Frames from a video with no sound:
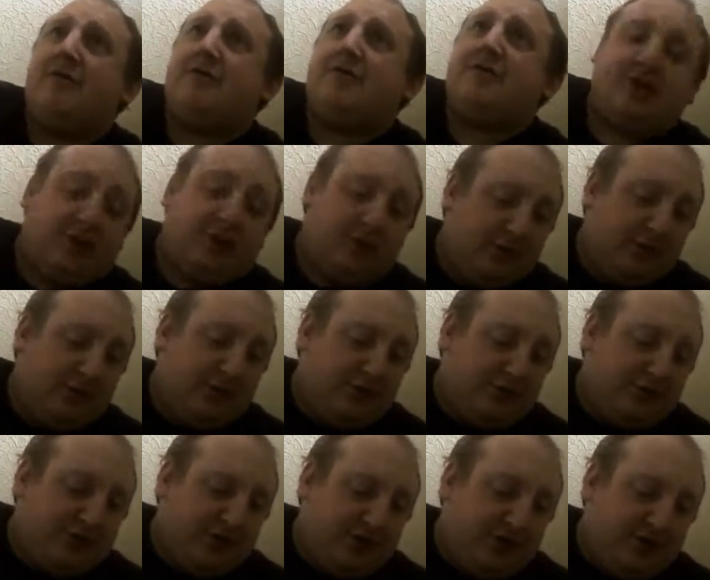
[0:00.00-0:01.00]
one of those
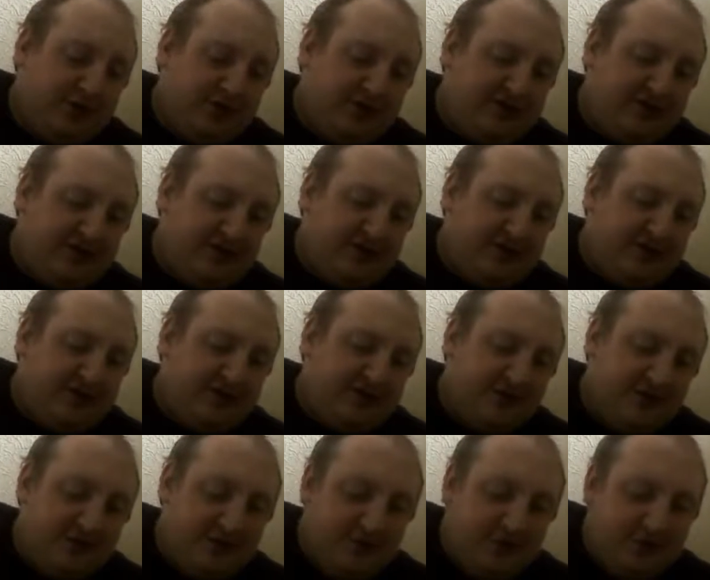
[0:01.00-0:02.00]
cards does.
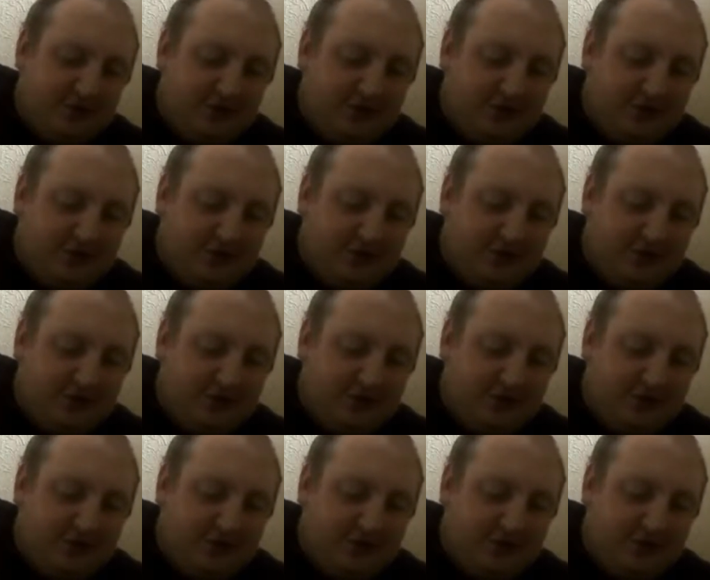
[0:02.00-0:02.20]
Soul